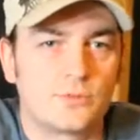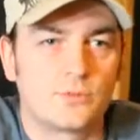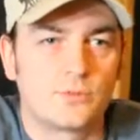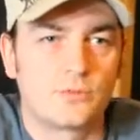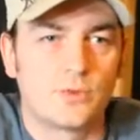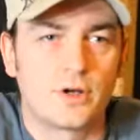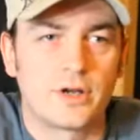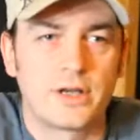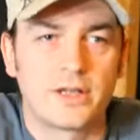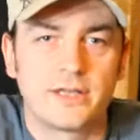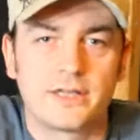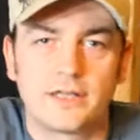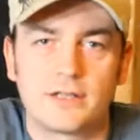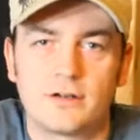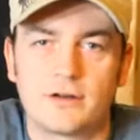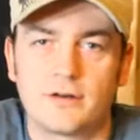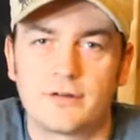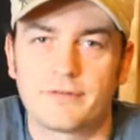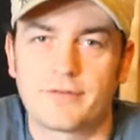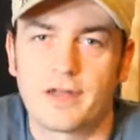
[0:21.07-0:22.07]
wanting to get
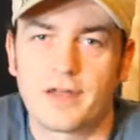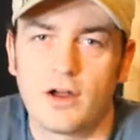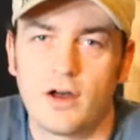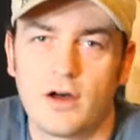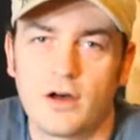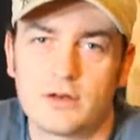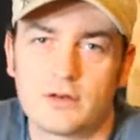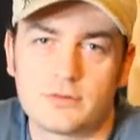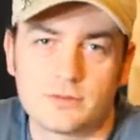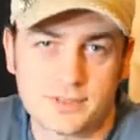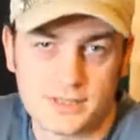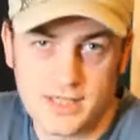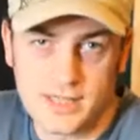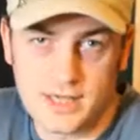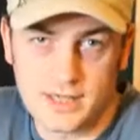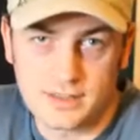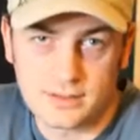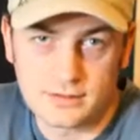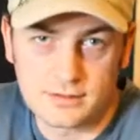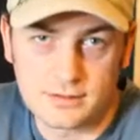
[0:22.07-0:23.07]
off that auto
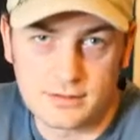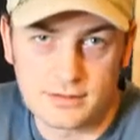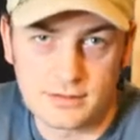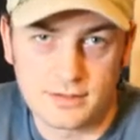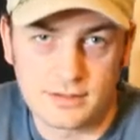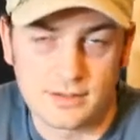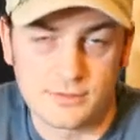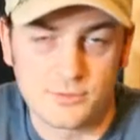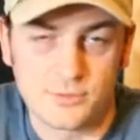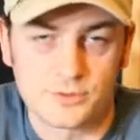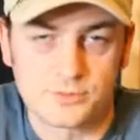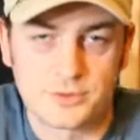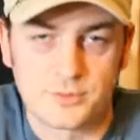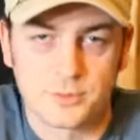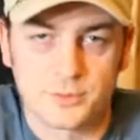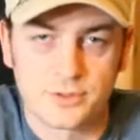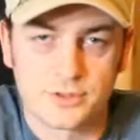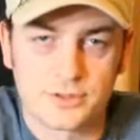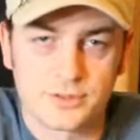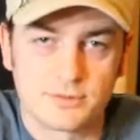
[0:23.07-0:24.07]
setting. Most
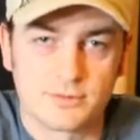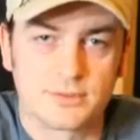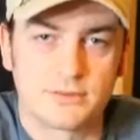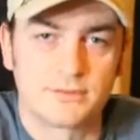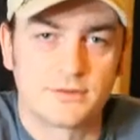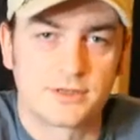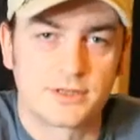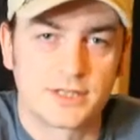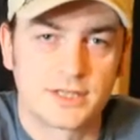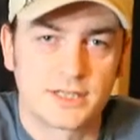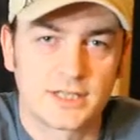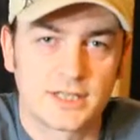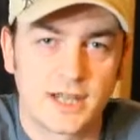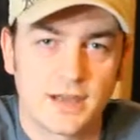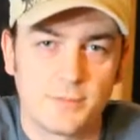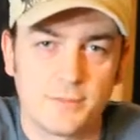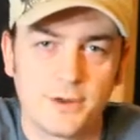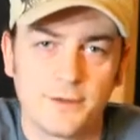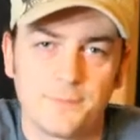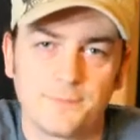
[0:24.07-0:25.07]
people are using when they first get the
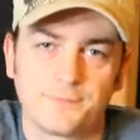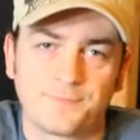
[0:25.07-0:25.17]
camera.